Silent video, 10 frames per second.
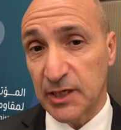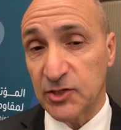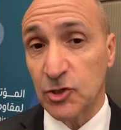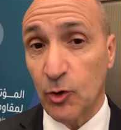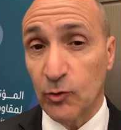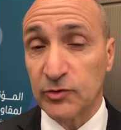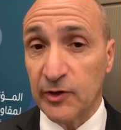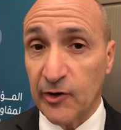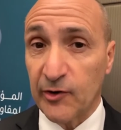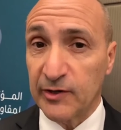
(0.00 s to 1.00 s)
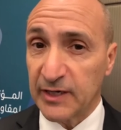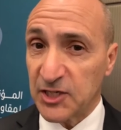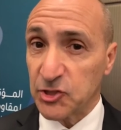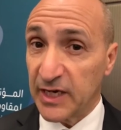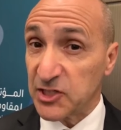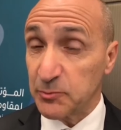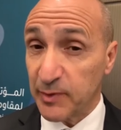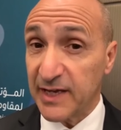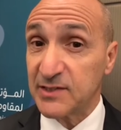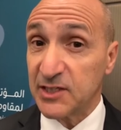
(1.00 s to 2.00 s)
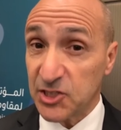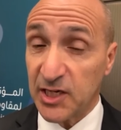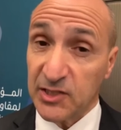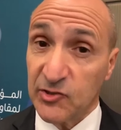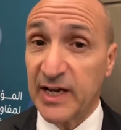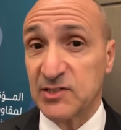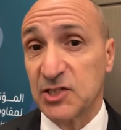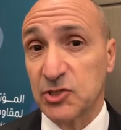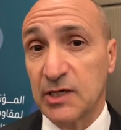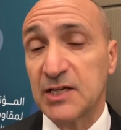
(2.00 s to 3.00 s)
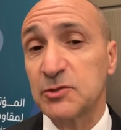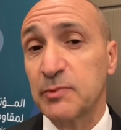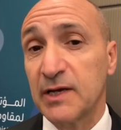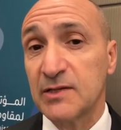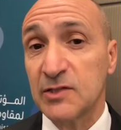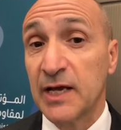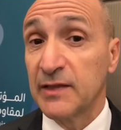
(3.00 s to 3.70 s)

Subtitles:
So there are national action plans. Each country has national action plans.